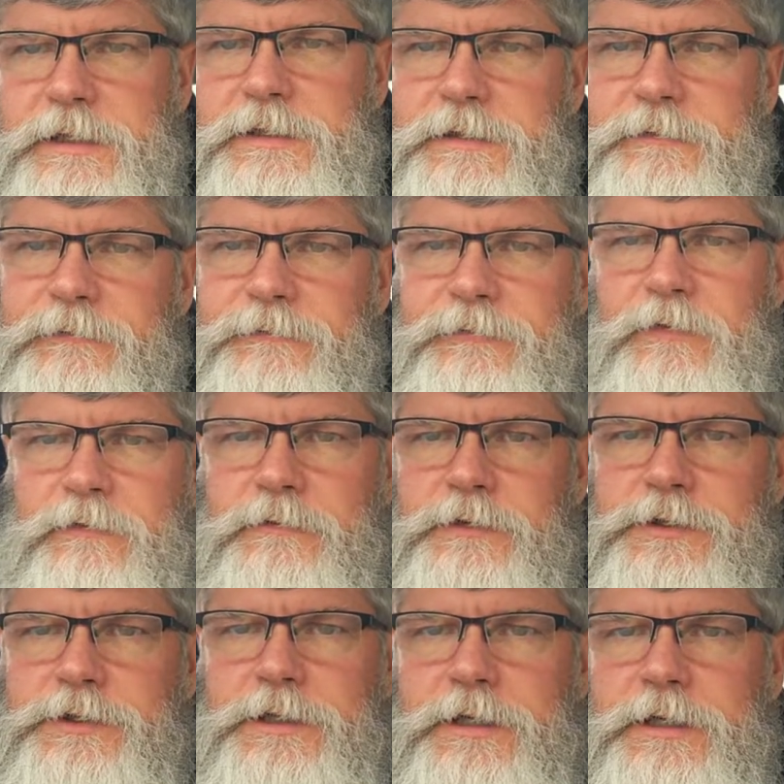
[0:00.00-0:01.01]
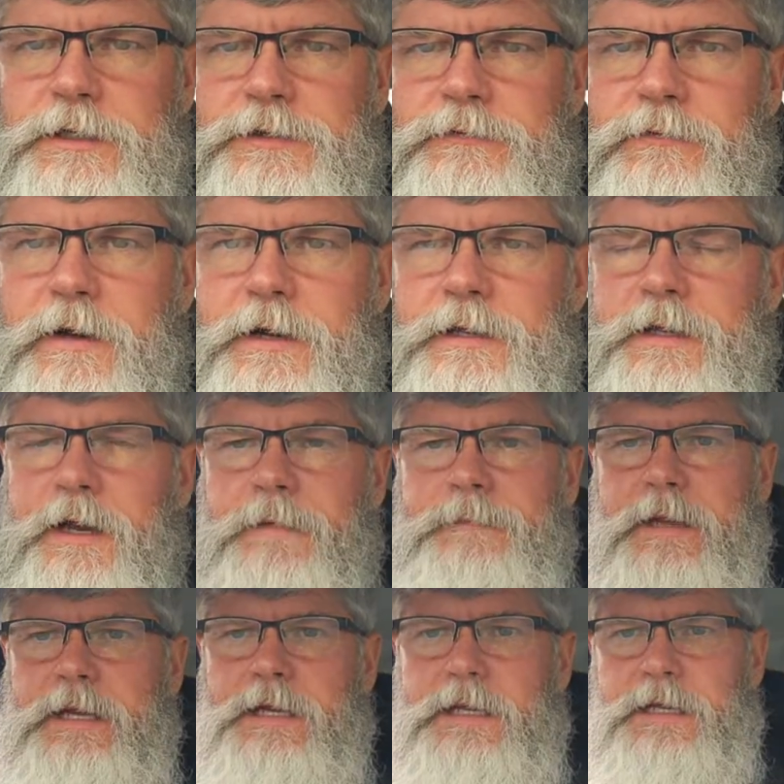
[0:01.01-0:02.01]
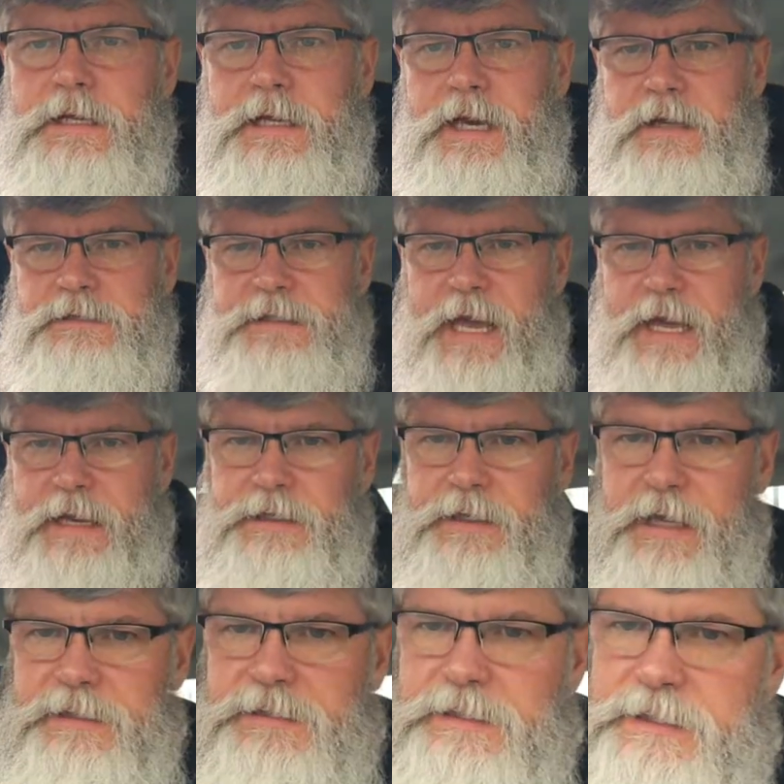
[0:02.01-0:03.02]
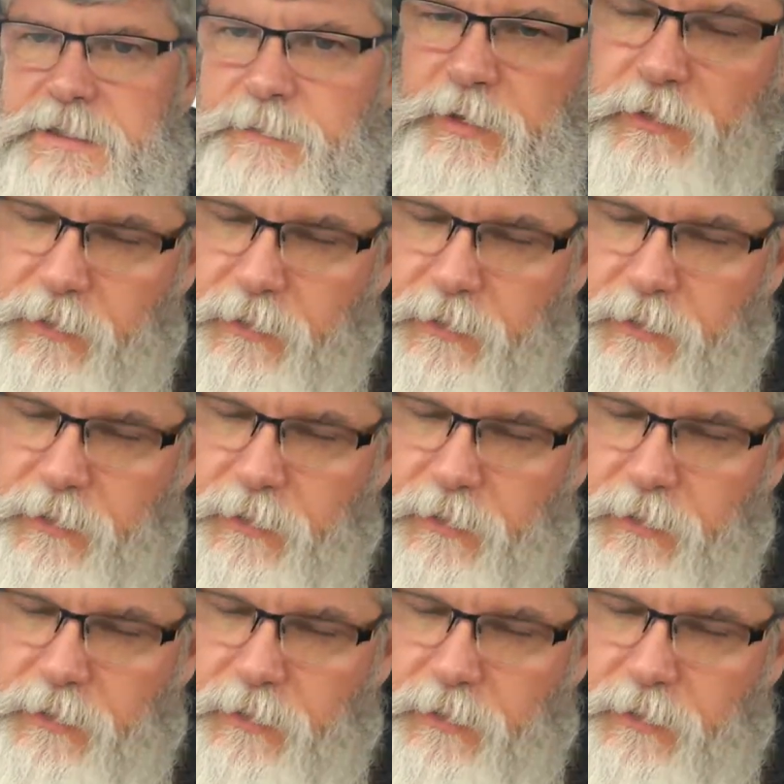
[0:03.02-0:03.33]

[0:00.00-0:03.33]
this phone just right there. How's that? You guys can see me.